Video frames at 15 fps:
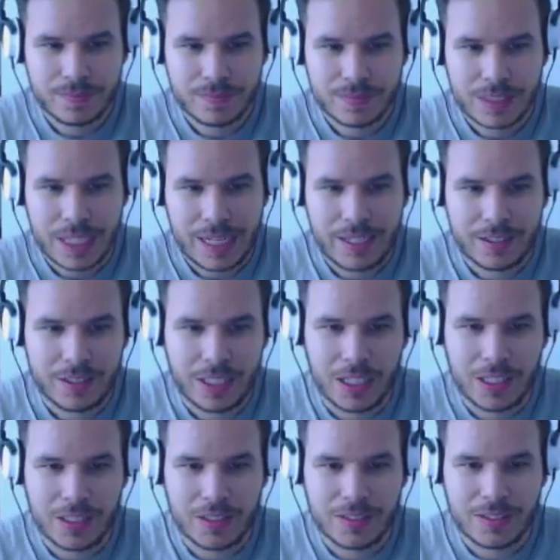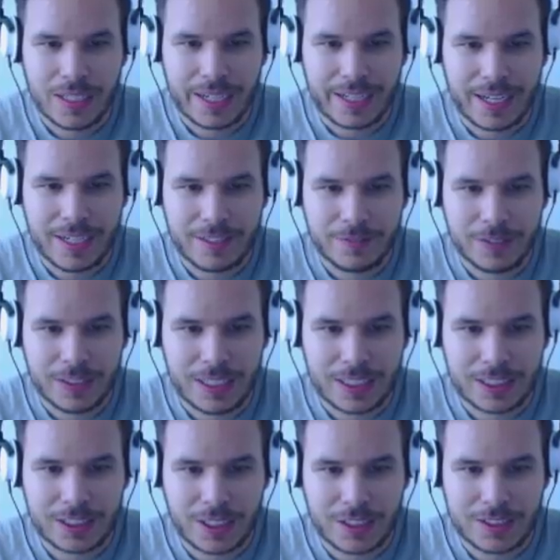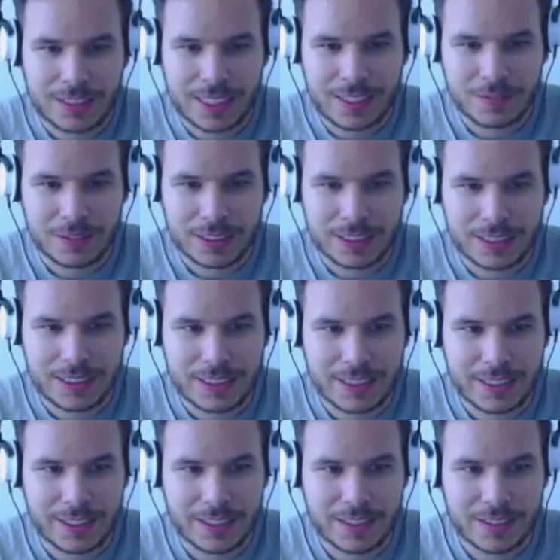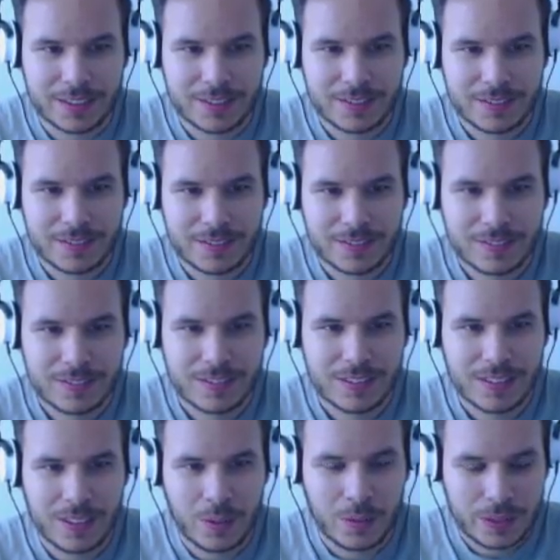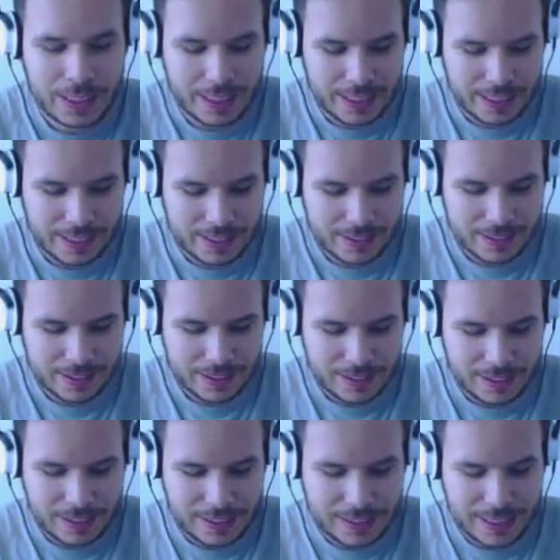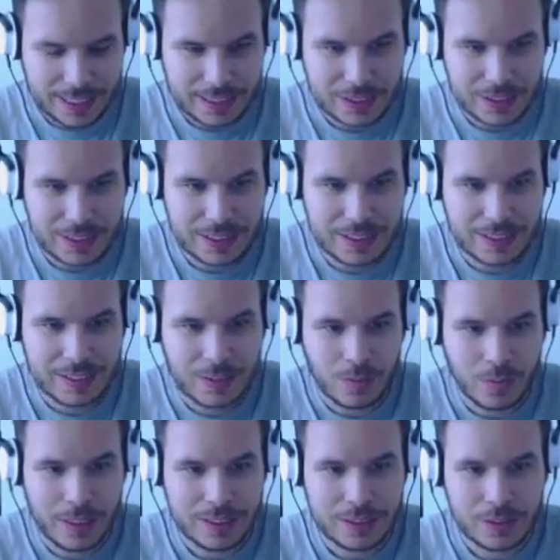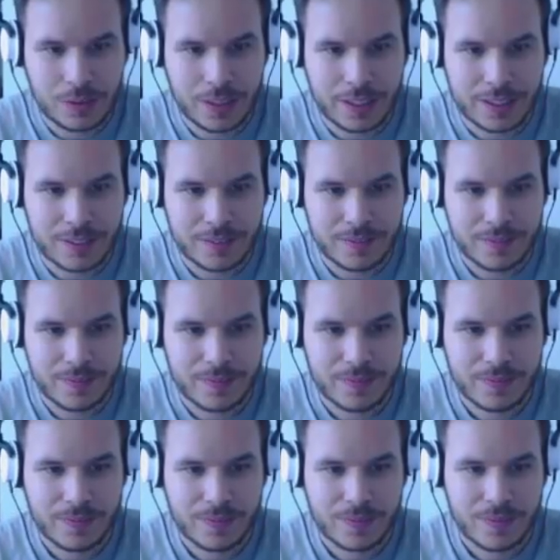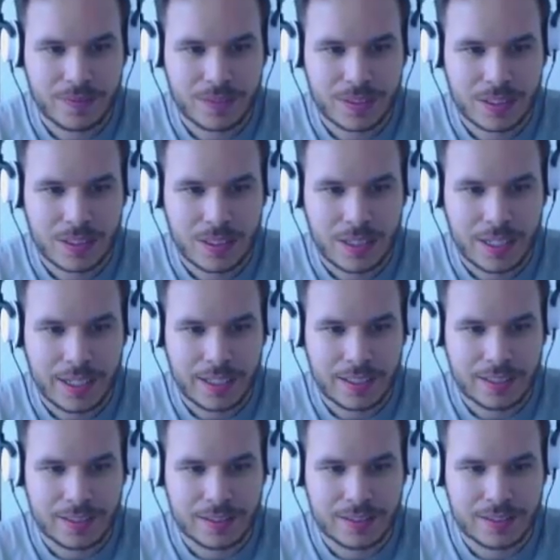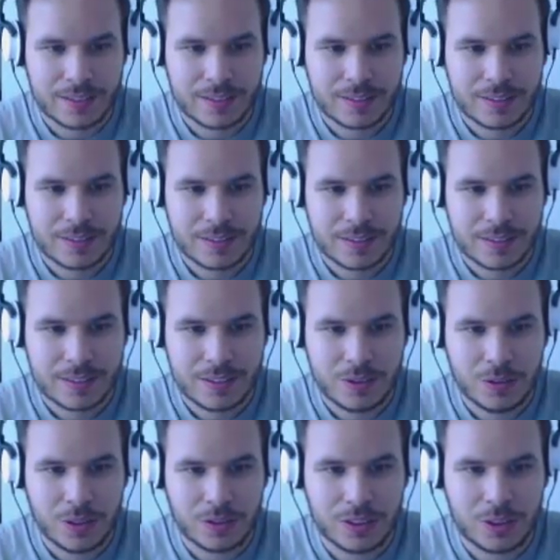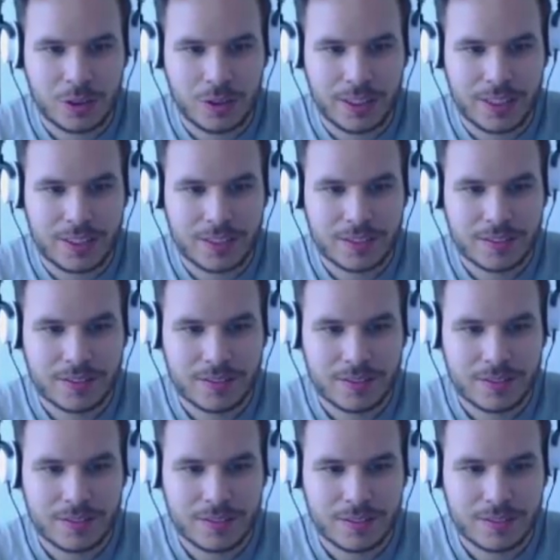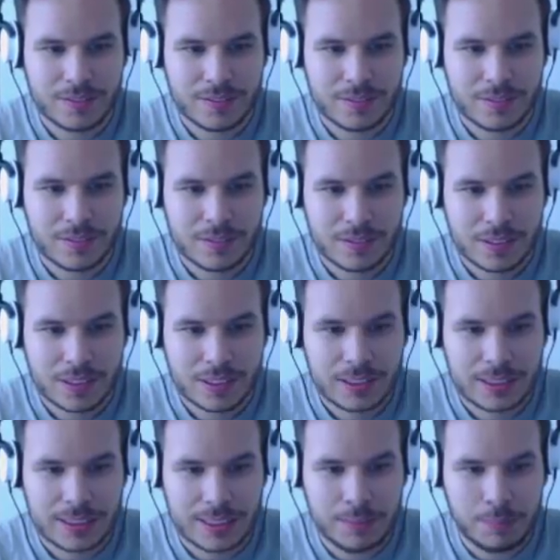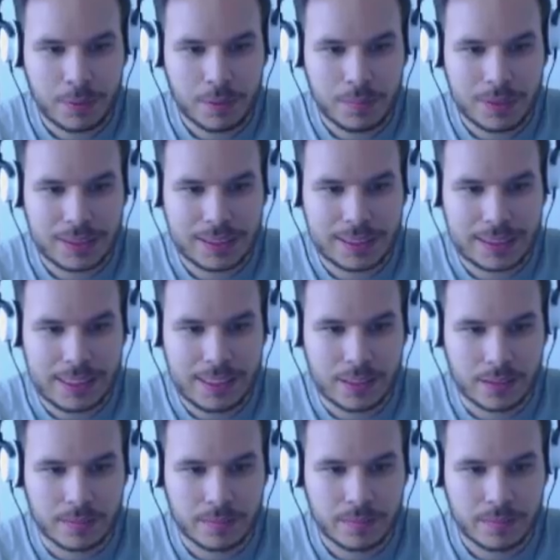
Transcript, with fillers: I don't know. I kind of feel like Sharton's out of his league here. Low key. These guys are hitting way too hard. Alright. You know the drill. Sleep them and seed them.